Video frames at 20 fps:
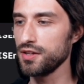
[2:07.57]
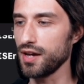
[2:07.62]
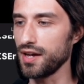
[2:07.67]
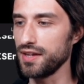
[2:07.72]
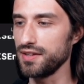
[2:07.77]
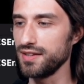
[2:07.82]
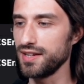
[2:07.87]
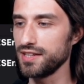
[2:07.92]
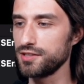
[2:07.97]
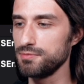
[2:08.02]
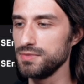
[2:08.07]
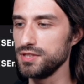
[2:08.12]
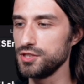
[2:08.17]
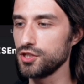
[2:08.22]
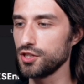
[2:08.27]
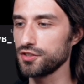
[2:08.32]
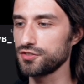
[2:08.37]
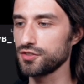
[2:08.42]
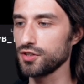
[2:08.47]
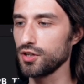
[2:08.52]
And let me
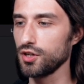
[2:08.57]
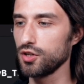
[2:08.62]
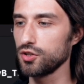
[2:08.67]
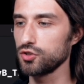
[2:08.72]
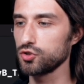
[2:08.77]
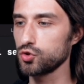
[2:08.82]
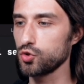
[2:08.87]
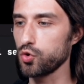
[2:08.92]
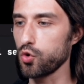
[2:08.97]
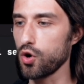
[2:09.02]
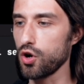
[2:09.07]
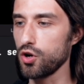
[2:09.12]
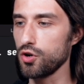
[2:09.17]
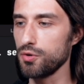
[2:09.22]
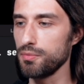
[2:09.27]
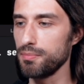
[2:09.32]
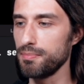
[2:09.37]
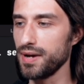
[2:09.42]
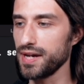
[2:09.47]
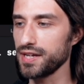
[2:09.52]
just scroll
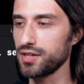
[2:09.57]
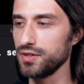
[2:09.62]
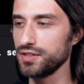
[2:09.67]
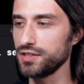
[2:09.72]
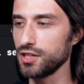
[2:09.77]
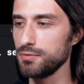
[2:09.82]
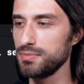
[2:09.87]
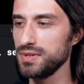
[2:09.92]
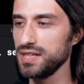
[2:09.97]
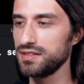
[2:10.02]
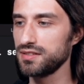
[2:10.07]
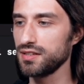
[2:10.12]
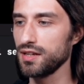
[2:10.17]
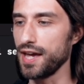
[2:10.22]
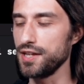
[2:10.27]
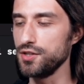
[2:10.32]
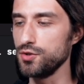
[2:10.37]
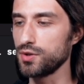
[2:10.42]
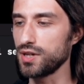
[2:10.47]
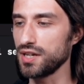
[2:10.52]
back a little bit
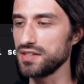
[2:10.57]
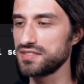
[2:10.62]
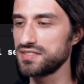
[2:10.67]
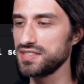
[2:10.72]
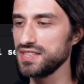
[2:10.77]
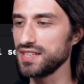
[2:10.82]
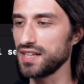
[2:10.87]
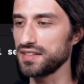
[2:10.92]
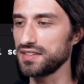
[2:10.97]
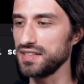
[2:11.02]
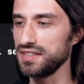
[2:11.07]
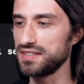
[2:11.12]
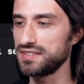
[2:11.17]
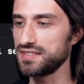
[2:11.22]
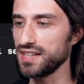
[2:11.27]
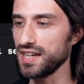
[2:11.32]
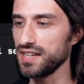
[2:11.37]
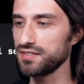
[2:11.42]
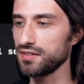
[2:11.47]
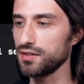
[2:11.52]
and you can see that it
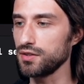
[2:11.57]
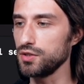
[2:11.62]
says